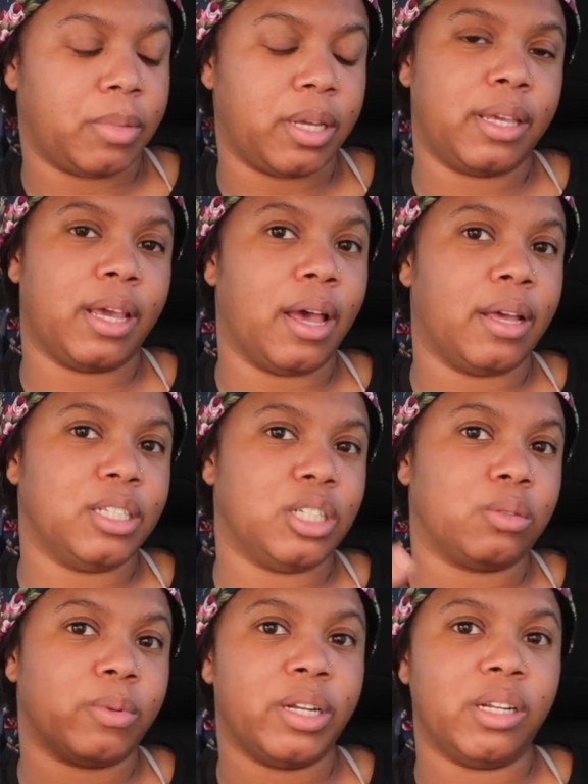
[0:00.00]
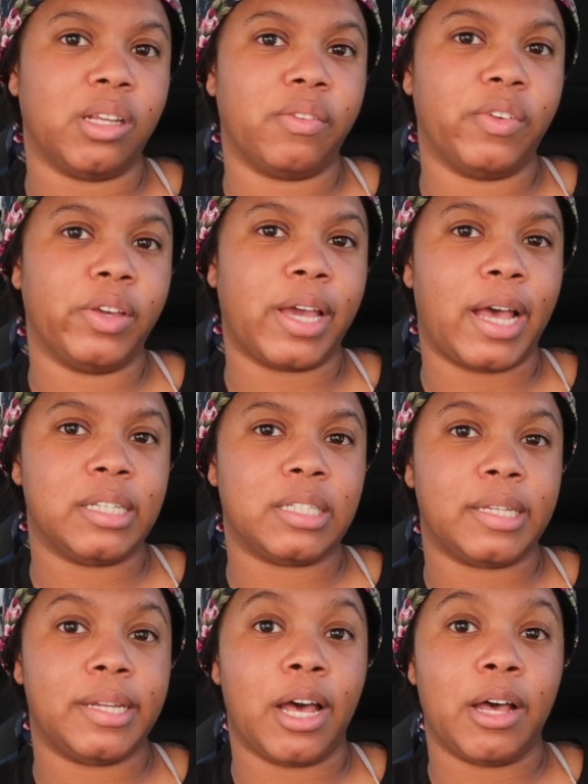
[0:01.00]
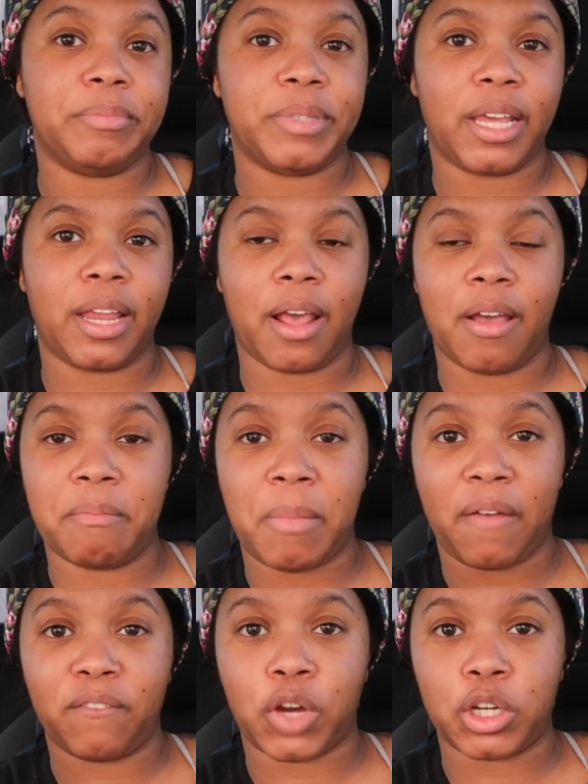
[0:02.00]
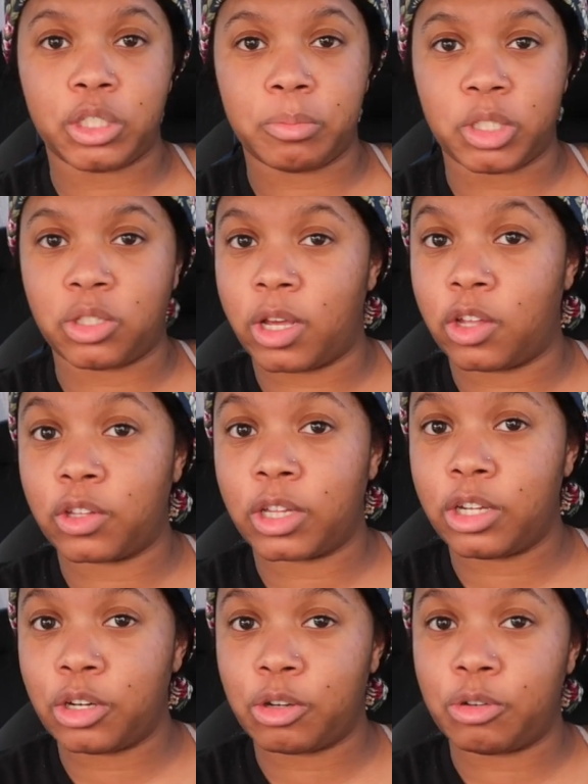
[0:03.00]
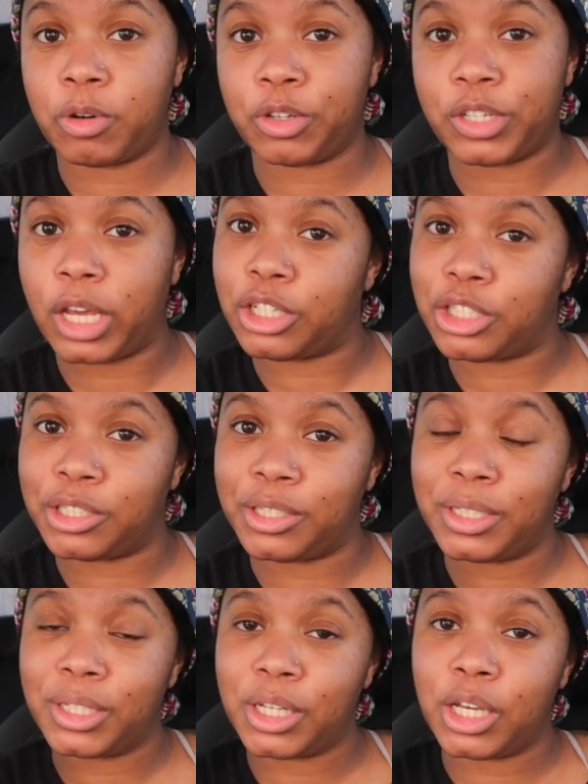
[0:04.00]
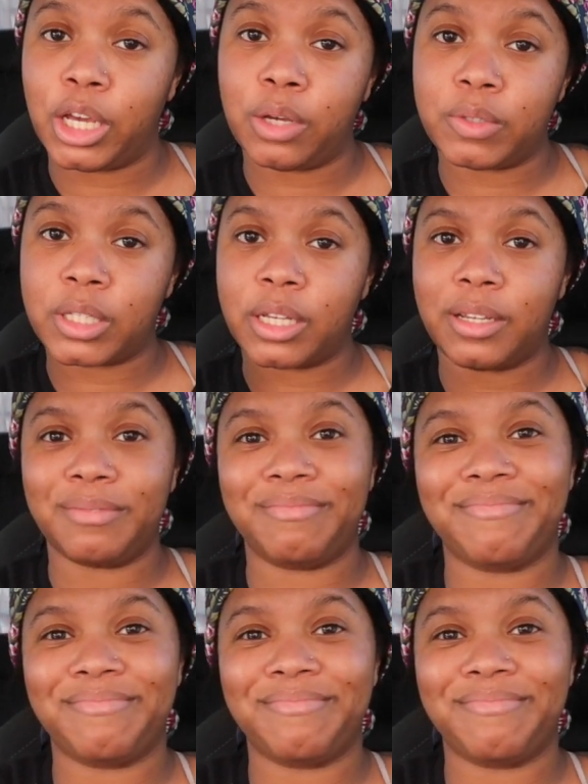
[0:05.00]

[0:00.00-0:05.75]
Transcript: But yeah, I just wanted to give you guys an update of my first mental health clinical rotation. It was good.